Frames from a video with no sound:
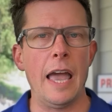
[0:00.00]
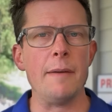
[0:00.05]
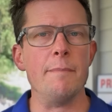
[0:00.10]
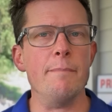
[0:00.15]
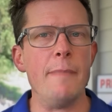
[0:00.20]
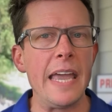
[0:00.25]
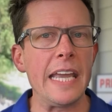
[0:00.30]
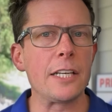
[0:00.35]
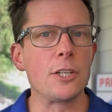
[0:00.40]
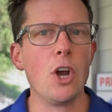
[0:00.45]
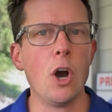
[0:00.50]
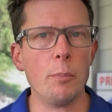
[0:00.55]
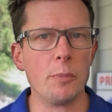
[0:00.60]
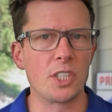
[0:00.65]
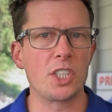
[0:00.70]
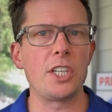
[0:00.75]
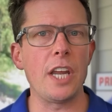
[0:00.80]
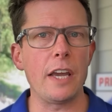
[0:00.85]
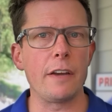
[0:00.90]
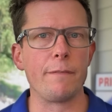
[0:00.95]
And make no
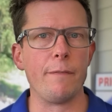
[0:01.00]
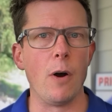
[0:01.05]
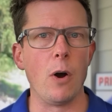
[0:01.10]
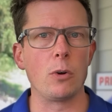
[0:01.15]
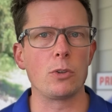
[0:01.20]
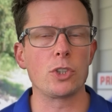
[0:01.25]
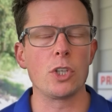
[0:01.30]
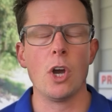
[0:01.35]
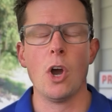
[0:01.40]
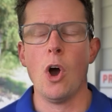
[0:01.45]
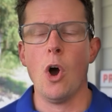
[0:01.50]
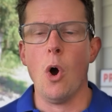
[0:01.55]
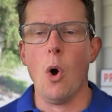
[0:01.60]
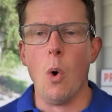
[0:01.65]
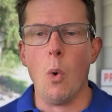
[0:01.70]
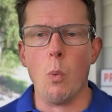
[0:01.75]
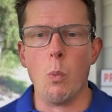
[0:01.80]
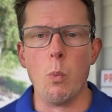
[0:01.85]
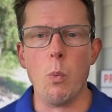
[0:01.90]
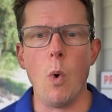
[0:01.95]
mistake, folks,
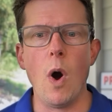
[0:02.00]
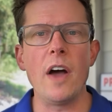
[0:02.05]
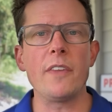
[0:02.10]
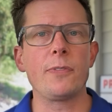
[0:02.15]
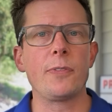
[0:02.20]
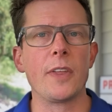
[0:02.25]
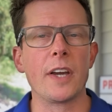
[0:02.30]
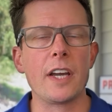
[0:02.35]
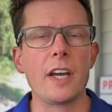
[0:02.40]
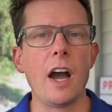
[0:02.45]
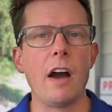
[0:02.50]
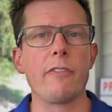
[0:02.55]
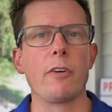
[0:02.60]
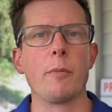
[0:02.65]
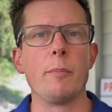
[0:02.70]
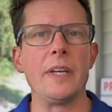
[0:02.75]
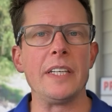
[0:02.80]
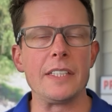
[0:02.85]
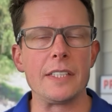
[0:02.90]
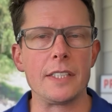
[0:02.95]
what the
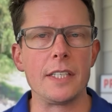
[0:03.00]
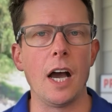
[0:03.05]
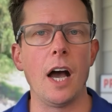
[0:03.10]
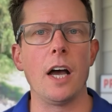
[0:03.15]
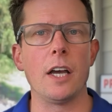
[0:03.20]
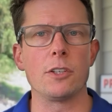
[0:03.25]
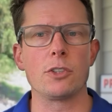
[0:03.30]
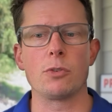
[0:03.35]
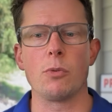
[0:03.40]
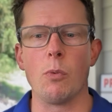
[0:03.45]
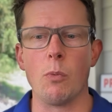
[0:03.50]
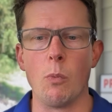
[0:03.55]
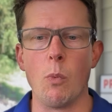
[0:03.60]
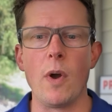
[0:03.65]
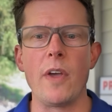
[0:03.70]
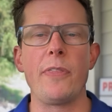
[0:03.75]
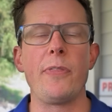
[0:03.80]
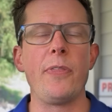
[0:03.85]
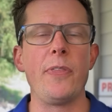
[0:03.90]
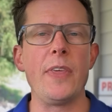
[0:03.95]
government does
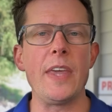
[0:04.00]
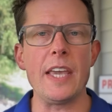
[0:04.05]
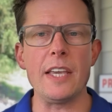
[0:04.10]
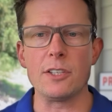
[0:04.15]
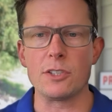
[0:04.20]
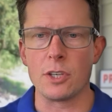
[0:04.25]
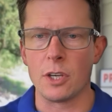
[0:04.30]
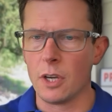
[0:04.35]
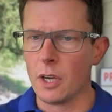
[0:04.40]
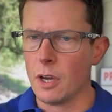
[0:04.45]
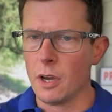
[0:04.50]
with these